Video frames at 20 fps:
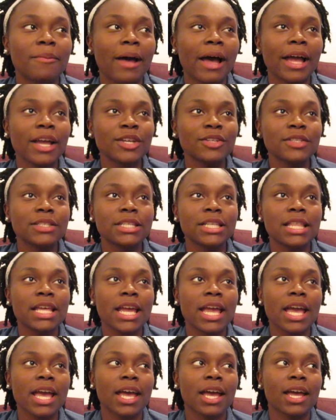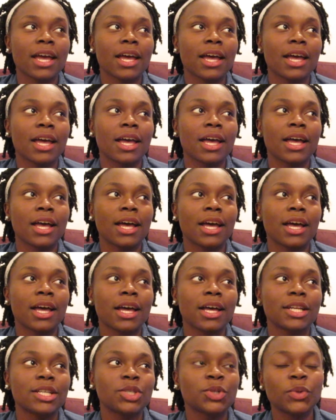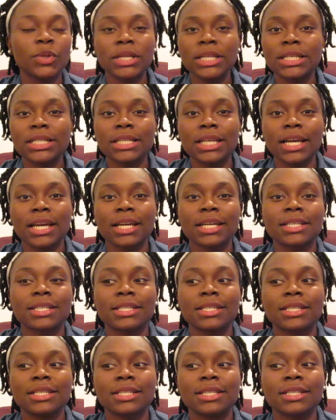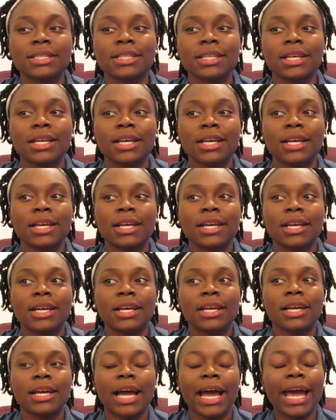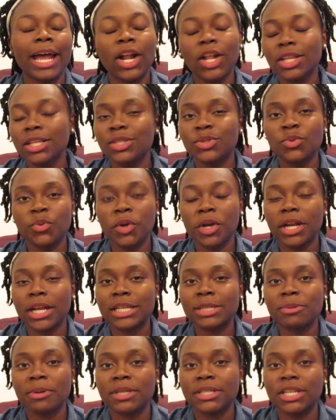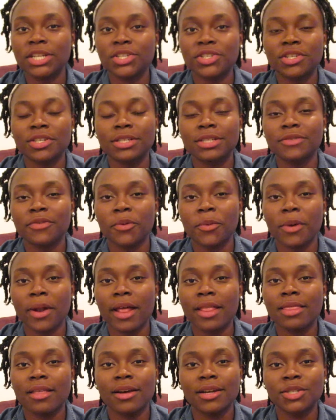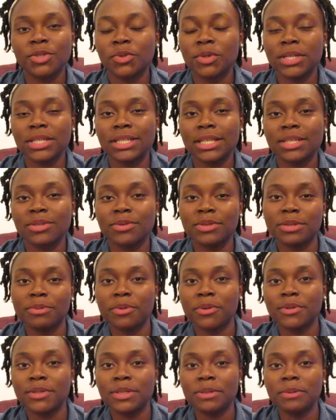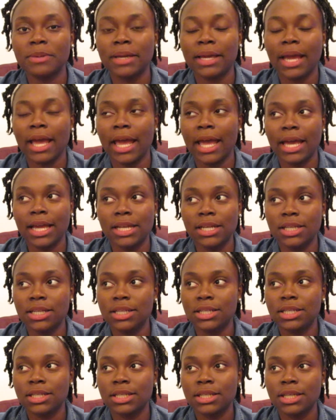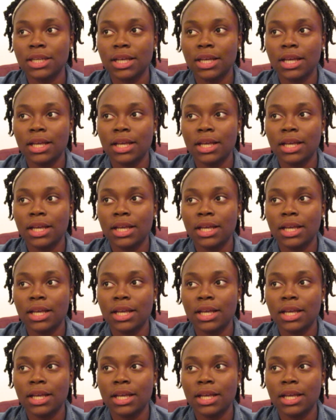I used to think 26, I had all these weird expectations for what I thought 26 was supposed to be, and